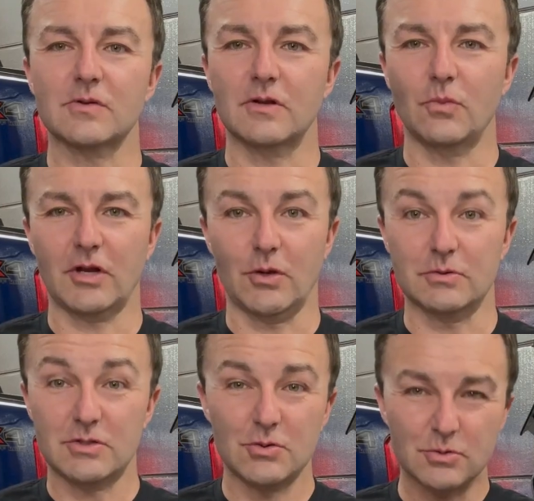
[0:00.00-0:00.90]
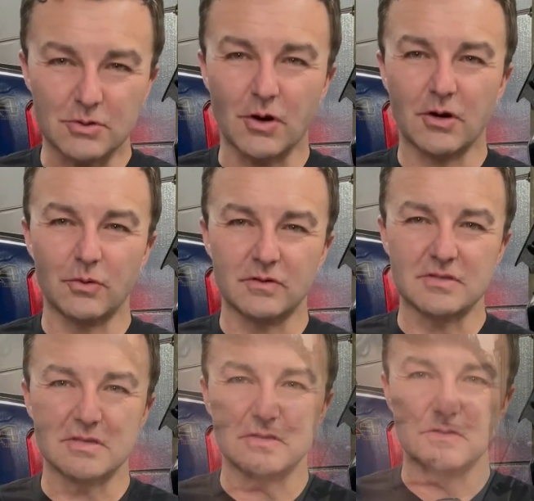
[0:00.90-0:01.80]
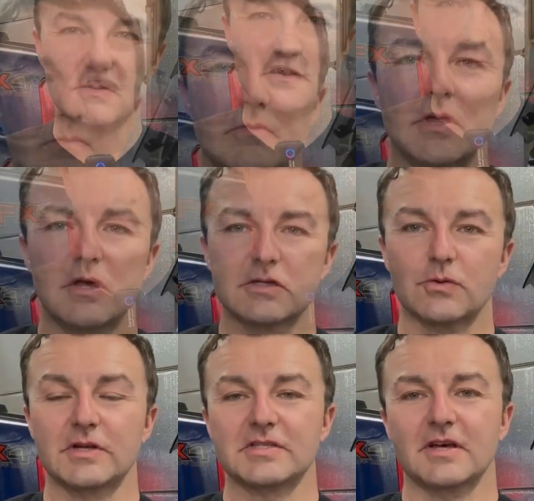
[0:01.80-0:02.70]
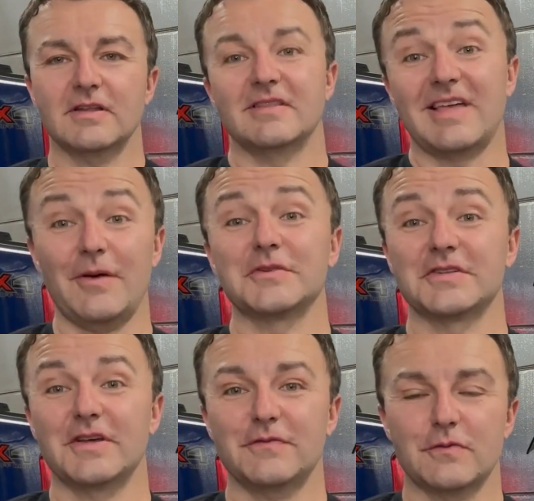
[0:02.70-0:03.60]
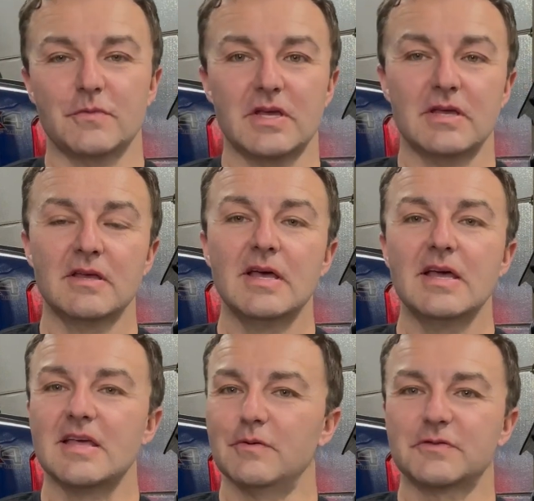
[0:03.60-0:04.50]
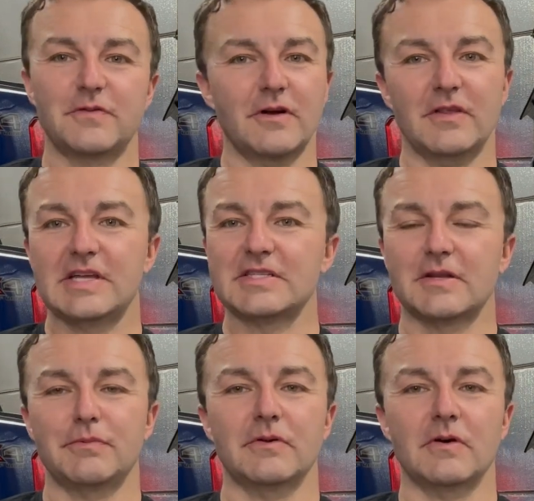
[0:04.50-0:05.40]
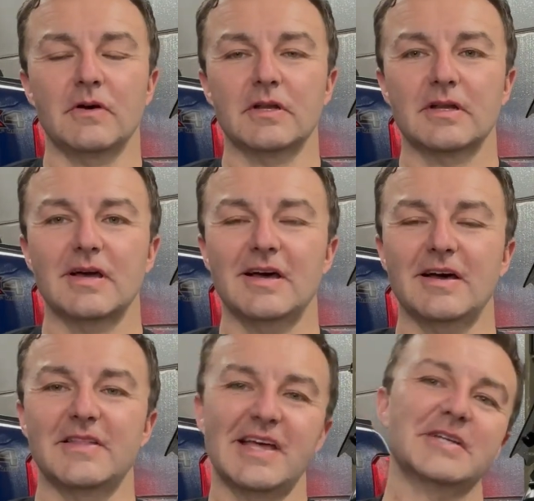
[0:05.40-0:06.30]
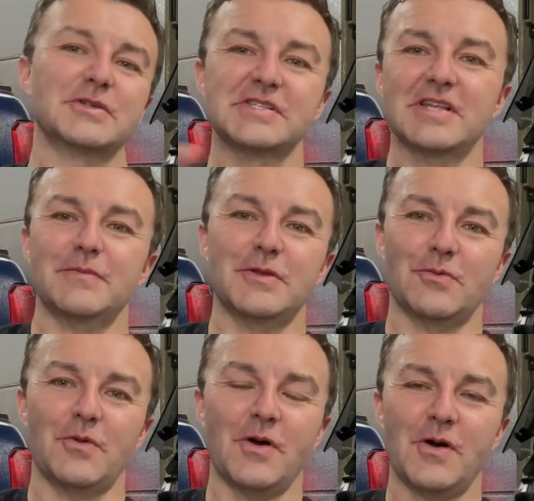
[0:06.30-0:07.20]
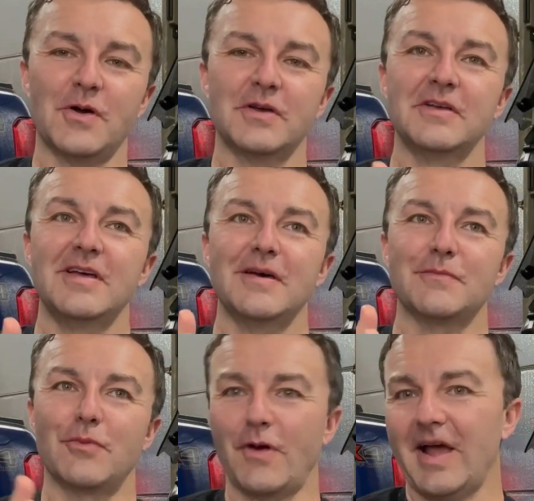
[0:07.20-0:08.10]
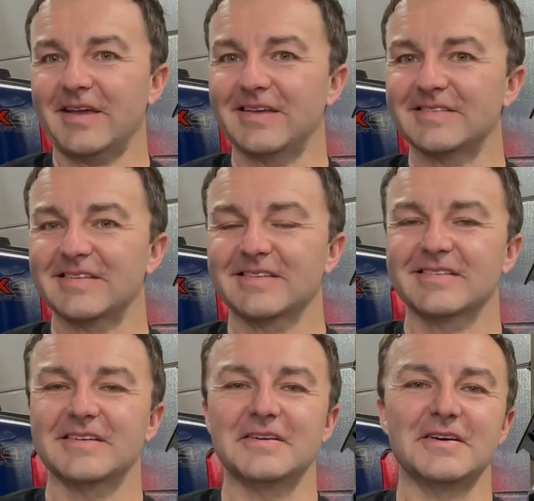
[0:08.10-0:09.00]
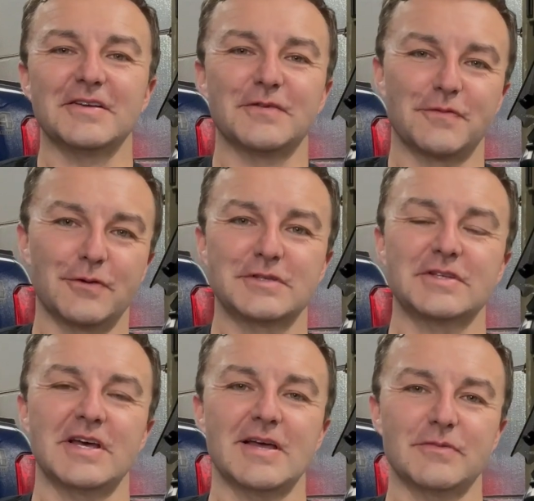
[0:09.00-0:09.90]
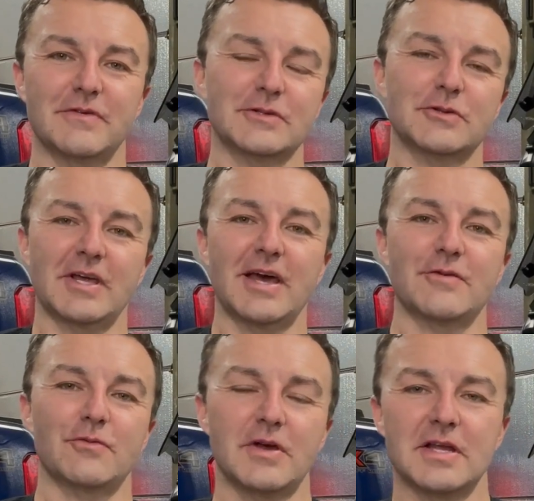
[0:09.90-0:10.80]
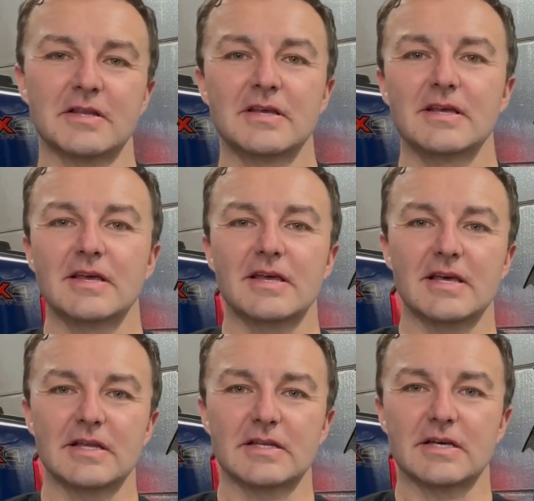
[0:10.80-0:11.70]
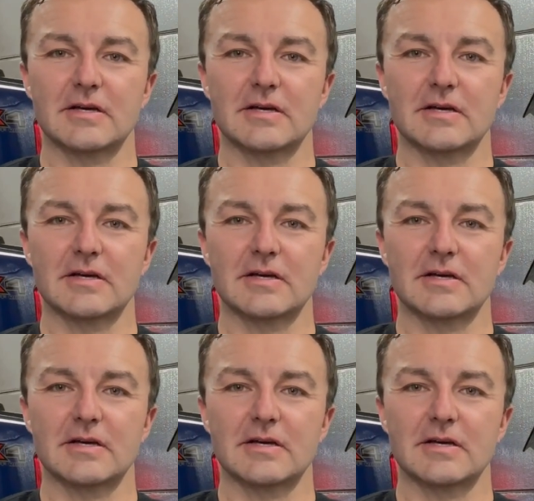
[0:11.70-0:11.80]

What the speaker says: I didn't want to go too dark with the tint. So I decided that was enough for me. It was fairly easy to put on. They actually sent me the wrong bracket the first time, but eventually they got it right. And